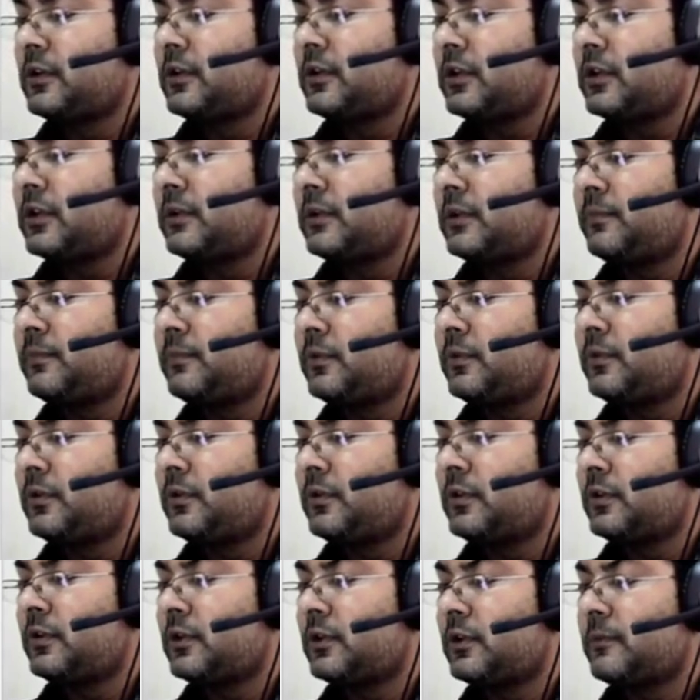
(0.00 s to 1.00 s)

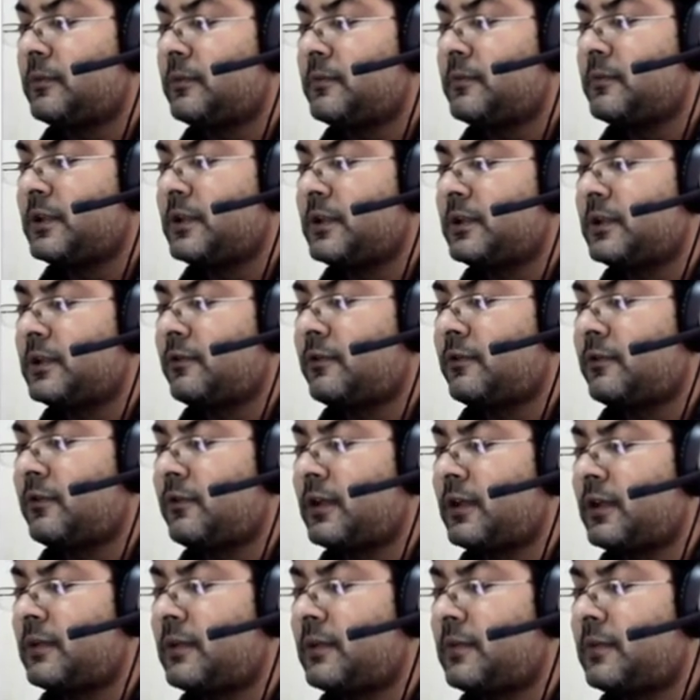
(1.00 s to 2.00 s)
upon b
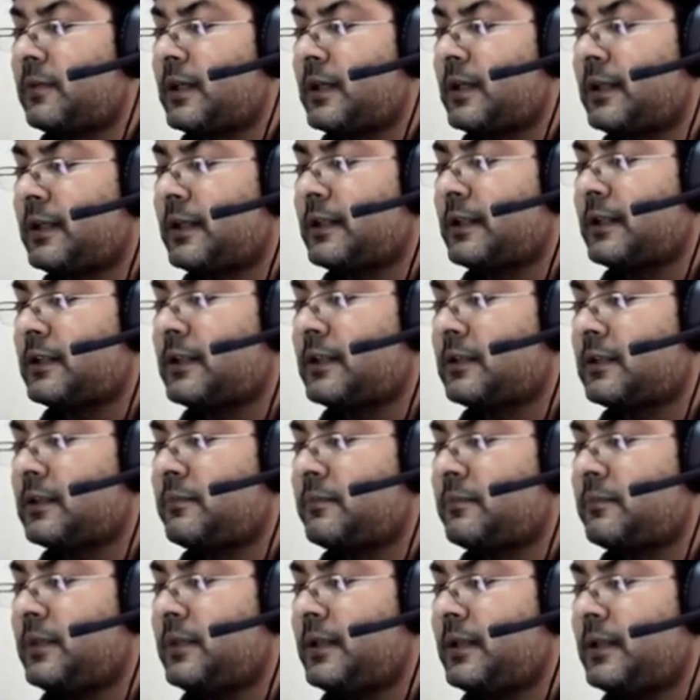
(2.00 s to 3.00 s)
square minus
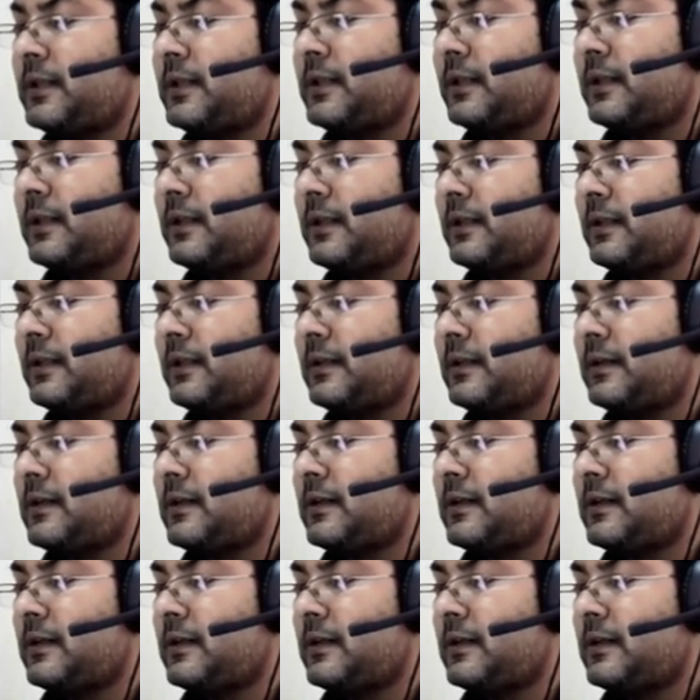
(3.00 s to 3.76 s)
bd